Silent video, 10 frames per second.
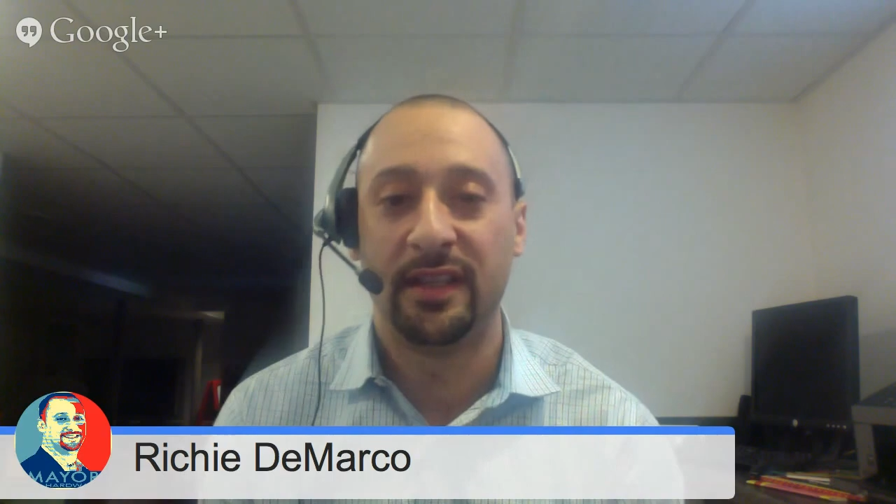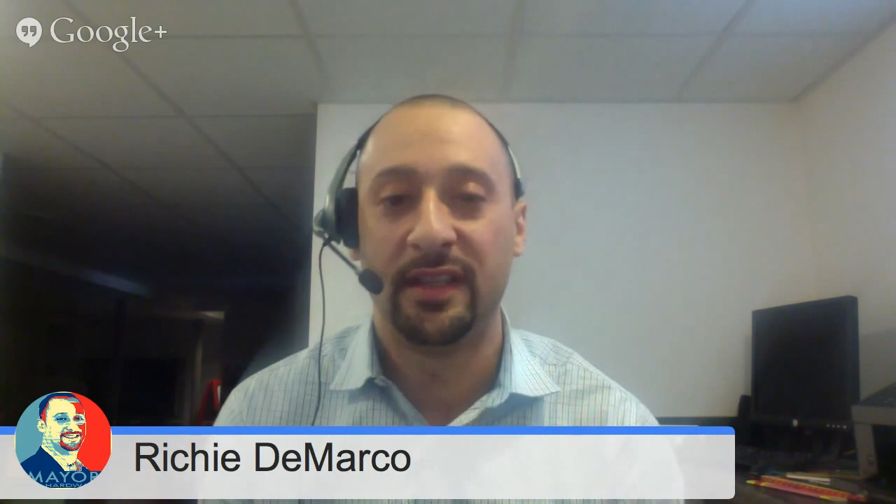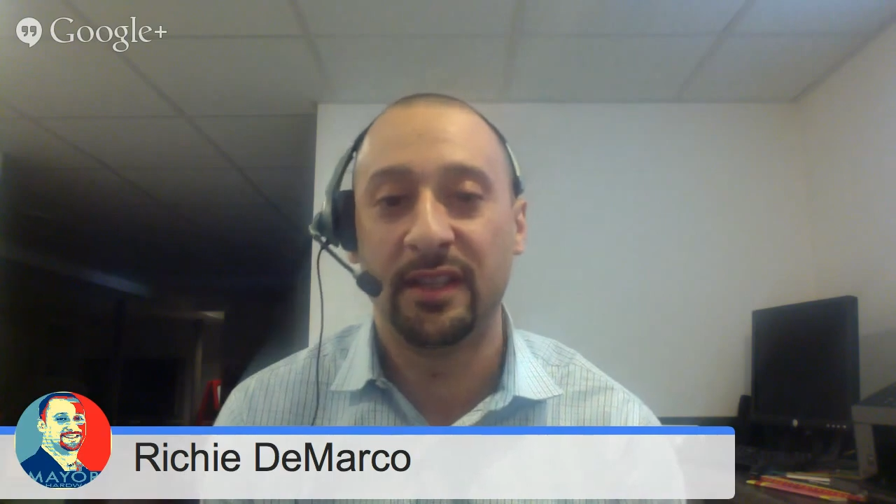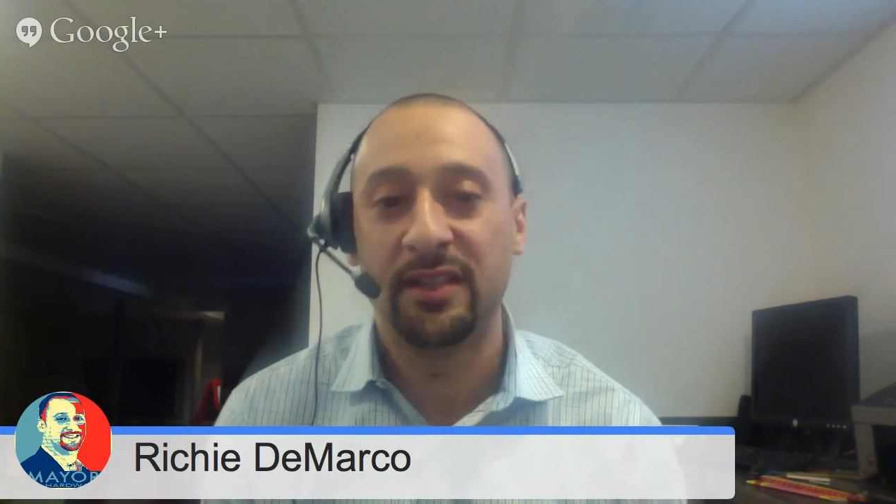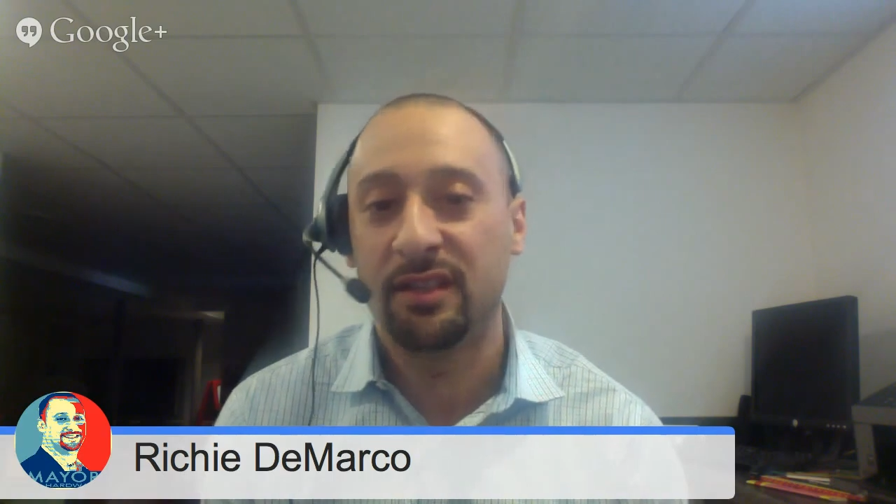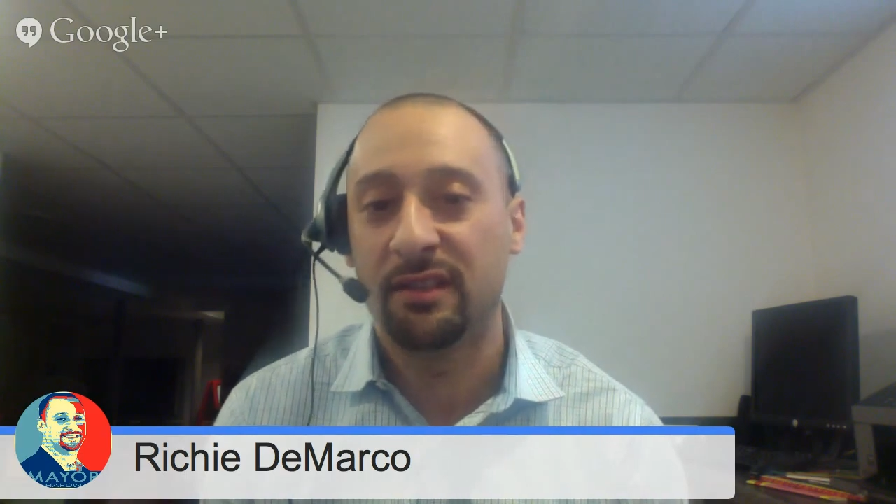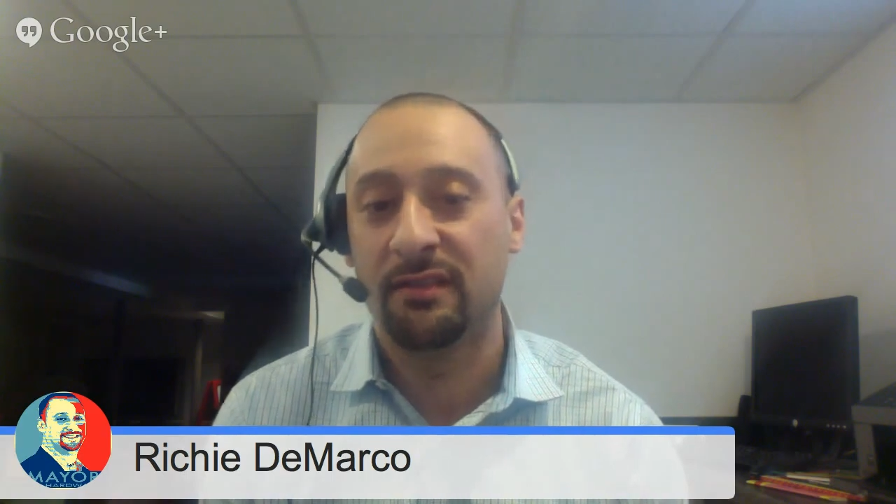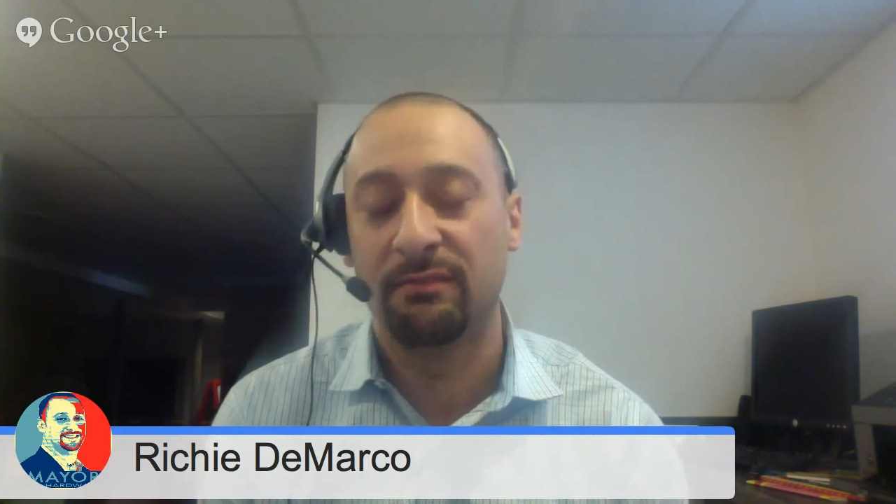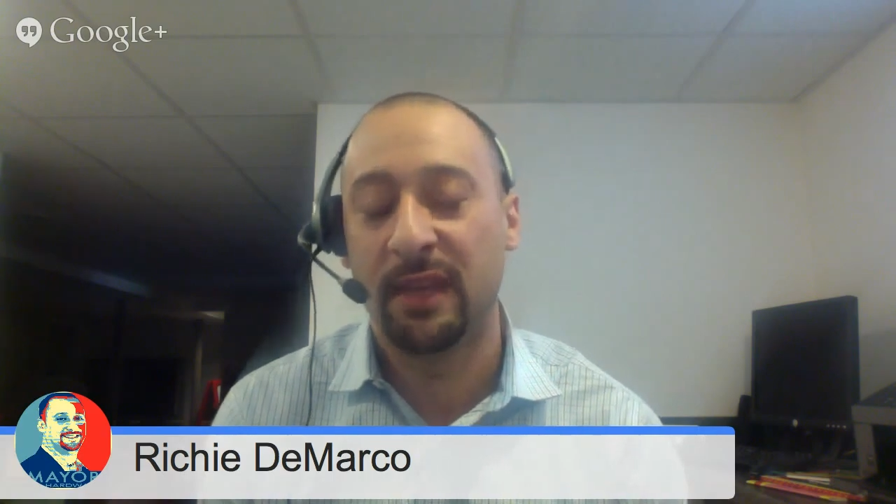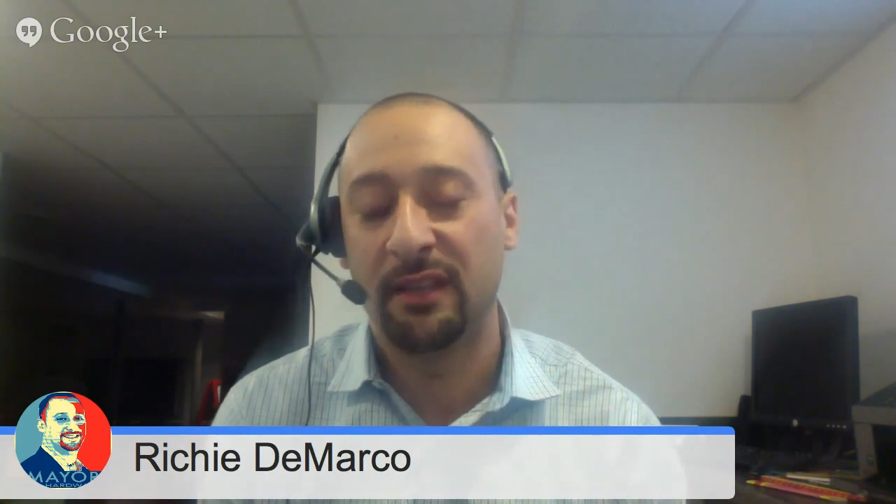This should
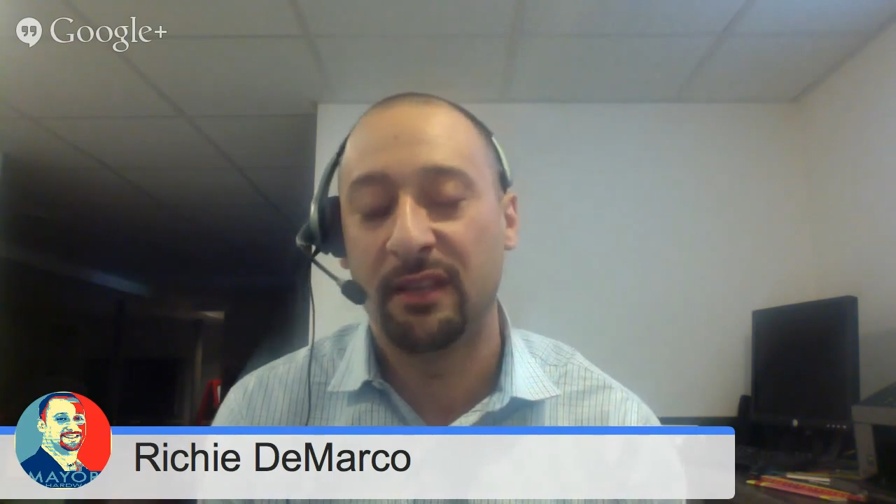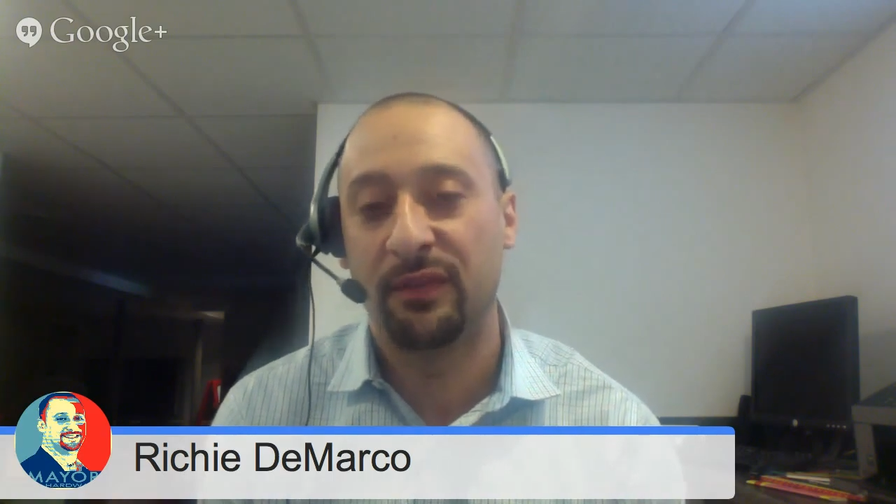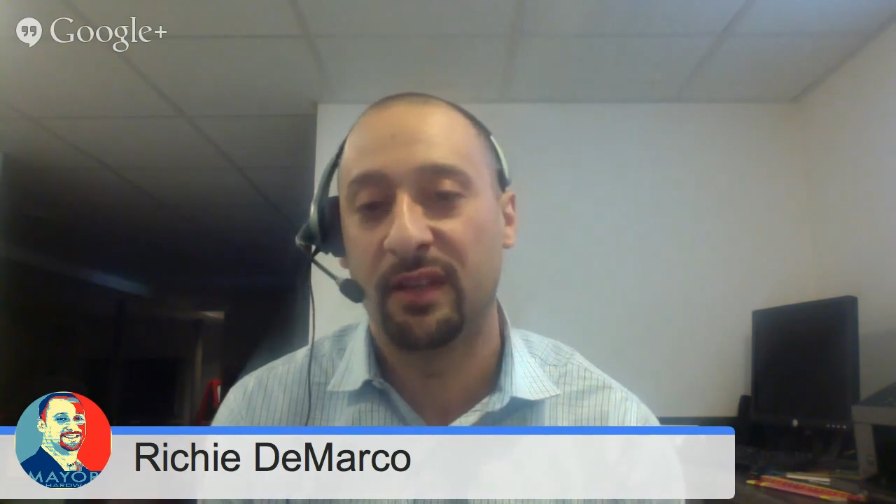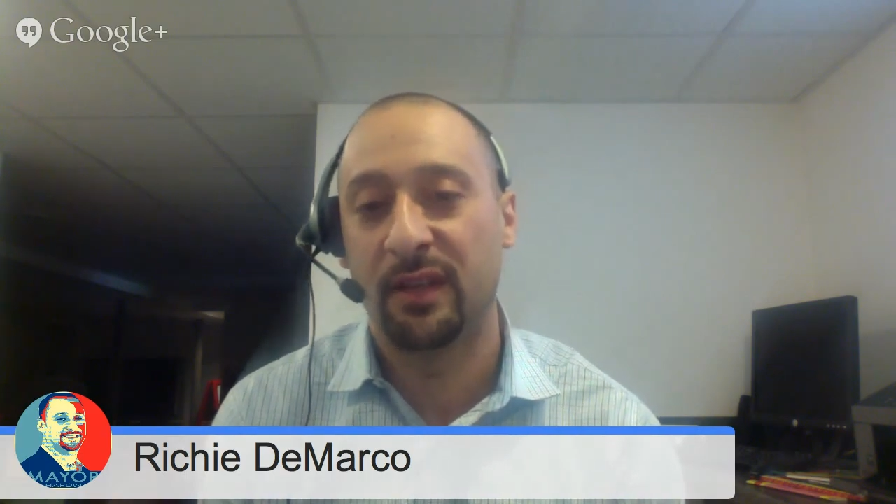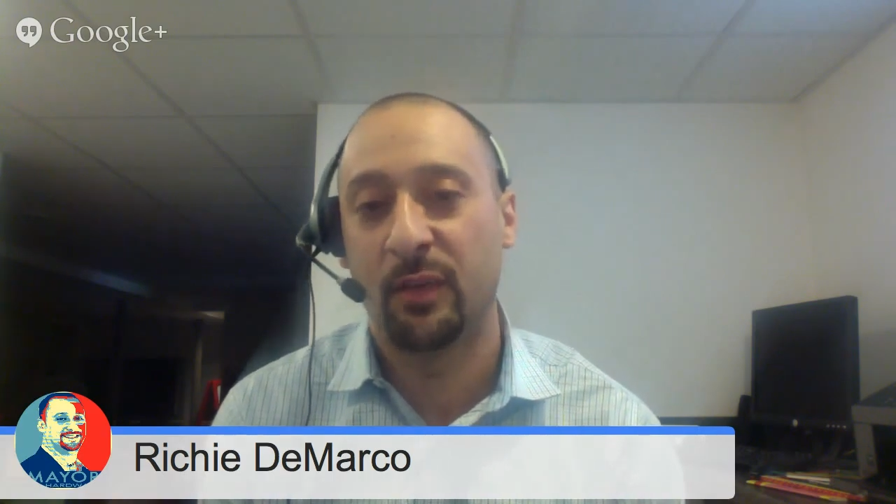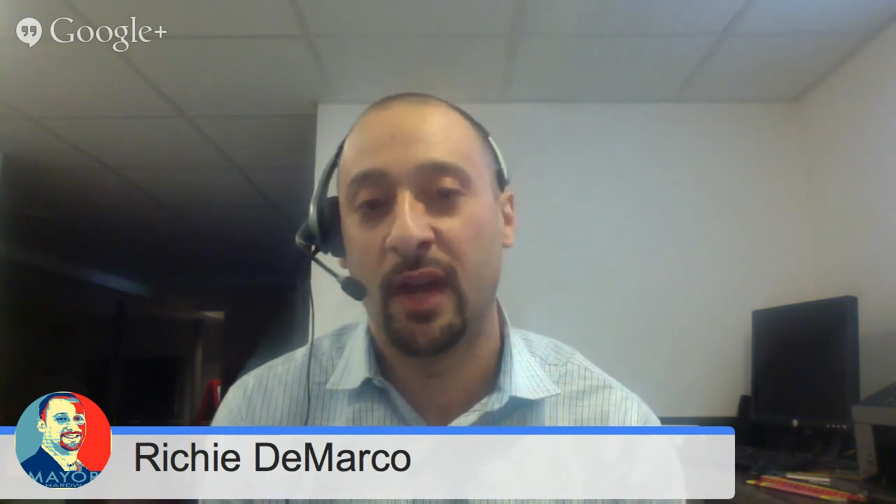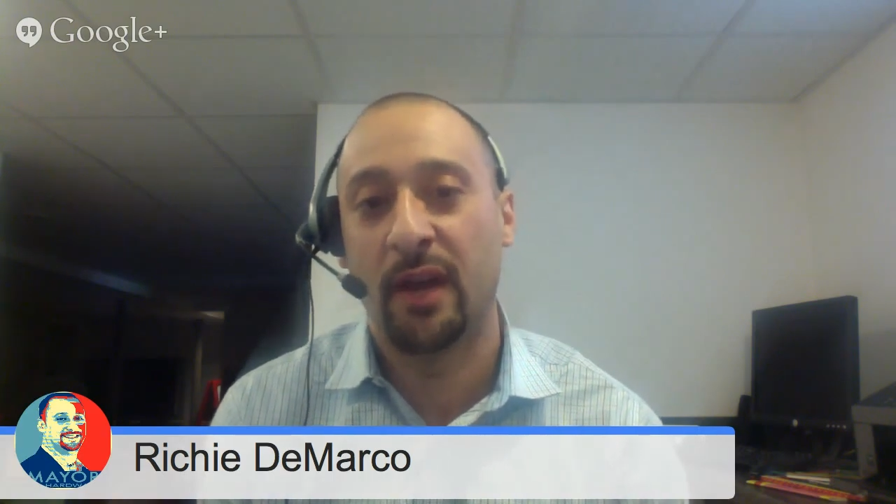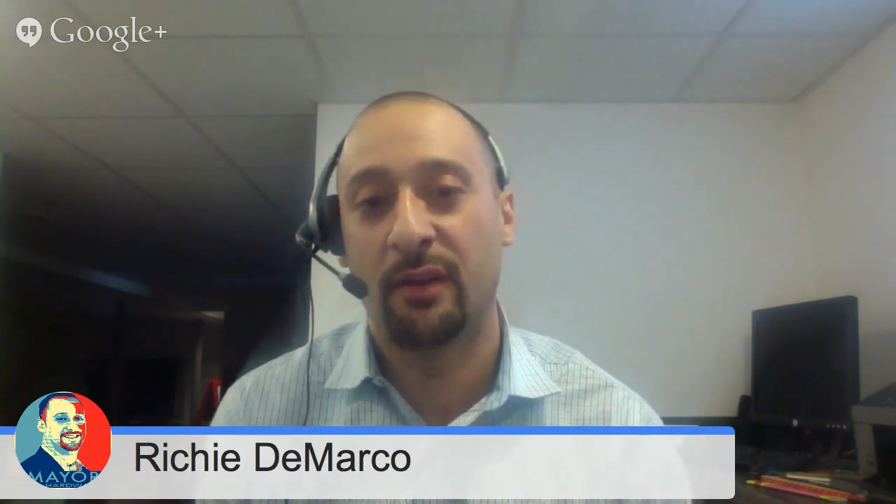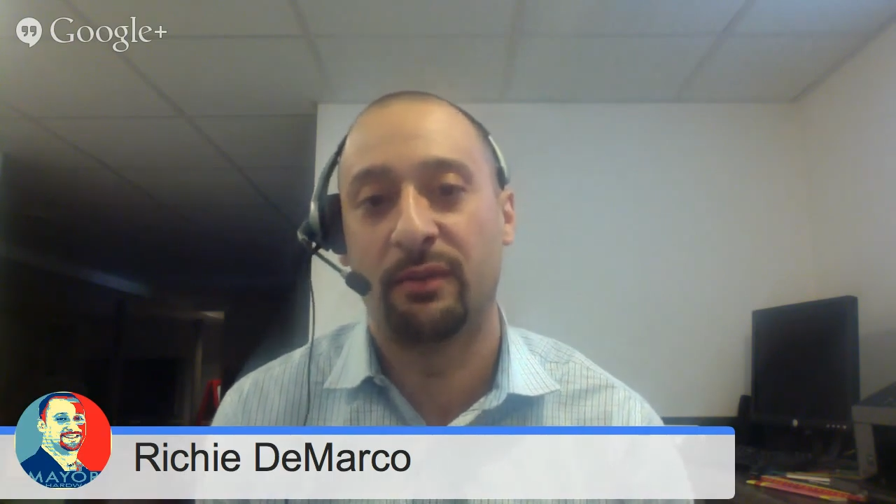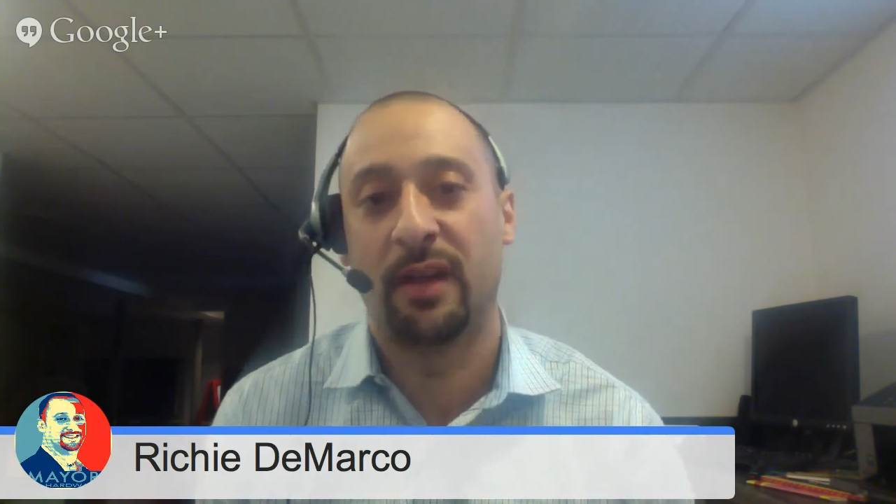make you feel like, wow,